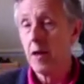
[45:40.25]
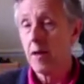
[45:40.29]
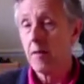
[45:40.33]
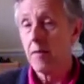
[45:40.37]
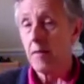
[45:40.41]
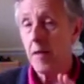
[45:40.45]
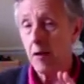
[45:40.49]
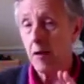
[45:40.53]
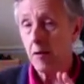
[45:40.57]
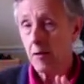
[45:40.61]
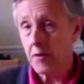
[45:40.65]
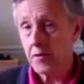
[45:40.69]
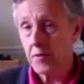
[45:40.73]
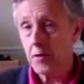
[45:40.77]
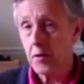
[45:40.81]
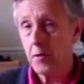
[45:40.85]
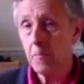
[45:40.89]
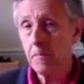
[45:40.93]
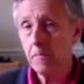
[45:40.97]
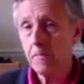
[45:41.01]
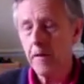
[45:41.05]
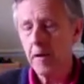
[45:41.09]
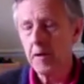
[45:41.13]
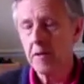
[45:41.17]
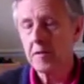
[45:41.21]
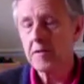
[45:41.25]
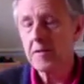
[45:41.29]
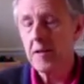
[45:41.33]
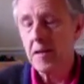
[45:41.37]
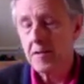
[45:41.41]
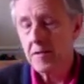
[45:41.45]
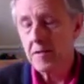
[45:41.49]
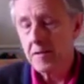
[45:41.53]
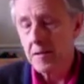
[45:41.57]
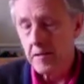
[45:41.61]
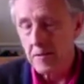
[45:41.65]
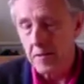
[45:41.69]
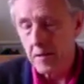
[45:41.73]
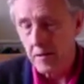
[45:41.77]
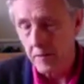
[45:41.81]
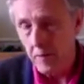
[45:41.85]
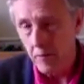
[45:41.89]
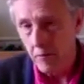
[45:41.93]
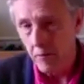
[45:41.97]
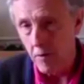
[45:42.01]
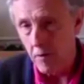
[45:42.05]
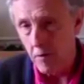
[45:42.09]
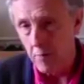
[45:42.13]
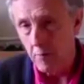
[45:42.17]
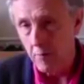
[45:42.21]
There are two felt senses in the
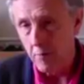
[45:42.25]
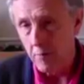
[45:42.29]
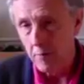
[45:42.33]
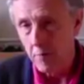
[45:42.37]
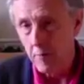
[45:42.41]
room,